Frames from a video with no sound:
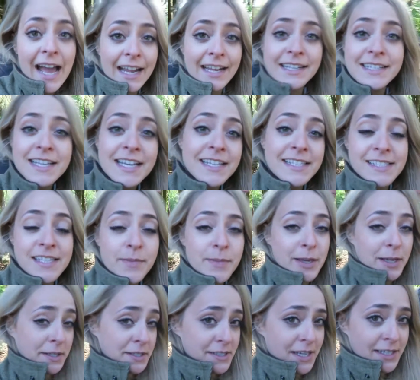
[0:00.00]
And here's
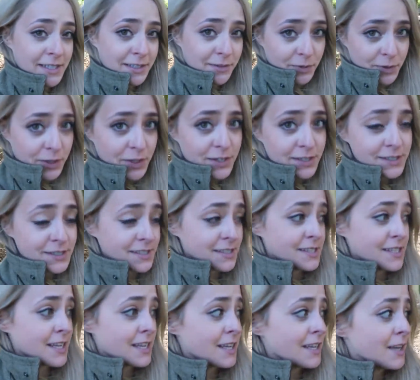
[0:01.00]
something exciting for you guys to
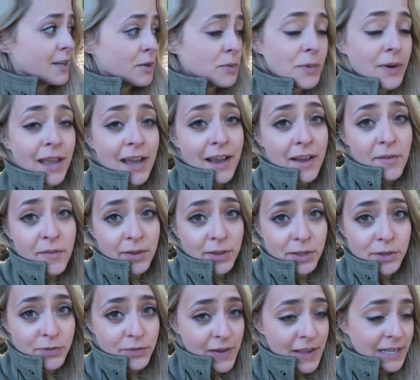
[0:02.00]
see. We have a
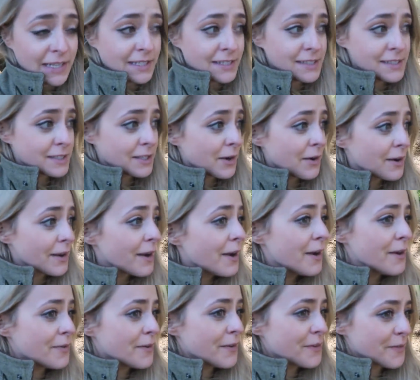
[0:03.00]
new fence going
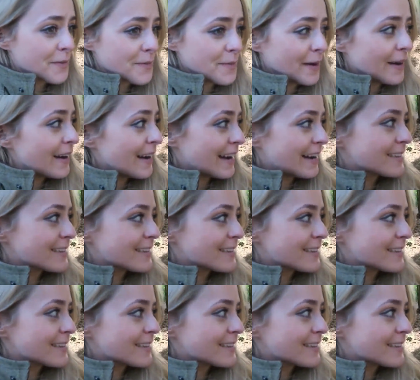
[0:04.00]
over from our